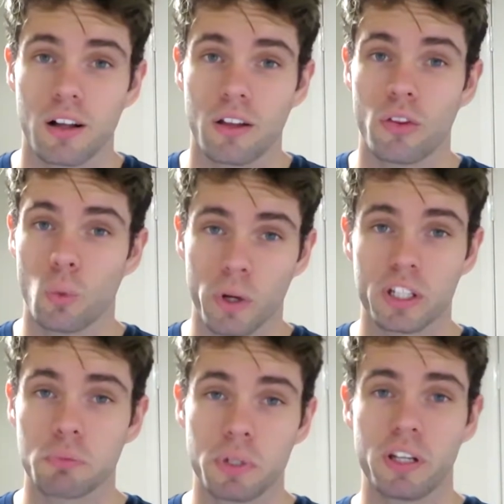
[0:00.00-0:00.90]
the
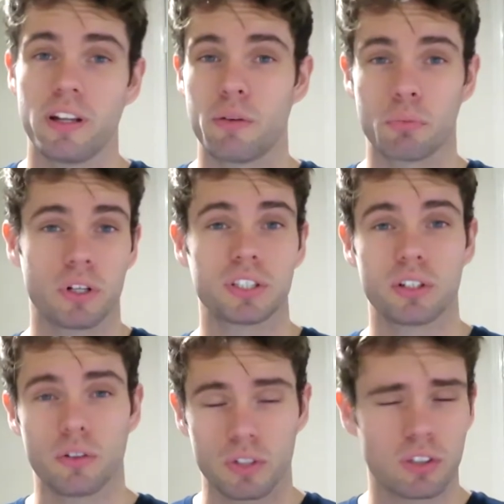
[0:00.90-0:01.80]
wind speed and pressure
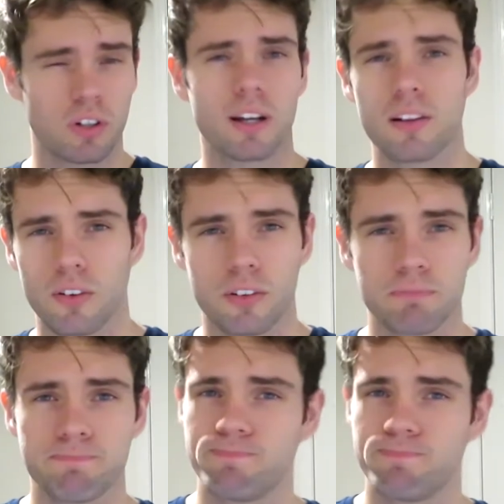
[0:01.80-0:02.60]
of a cyclone.